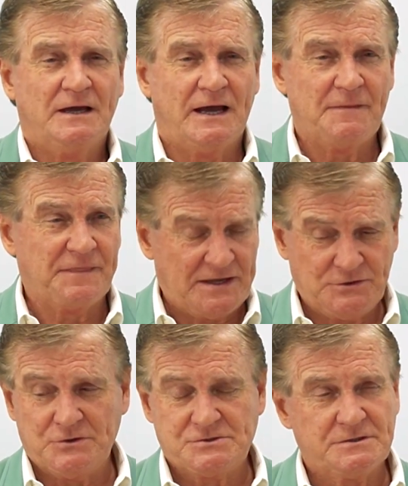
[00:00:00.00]
um, they
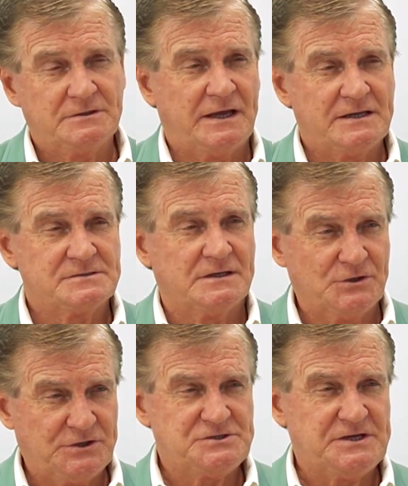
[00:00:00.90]
use it as a
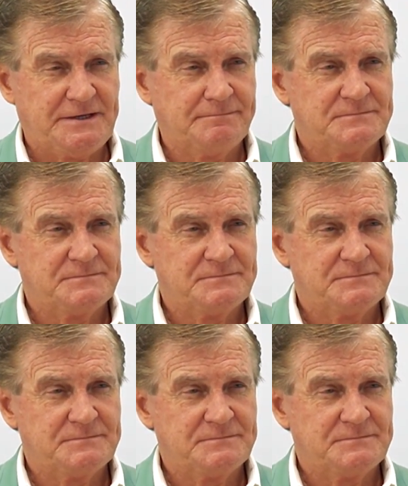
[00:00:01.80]
lead gen.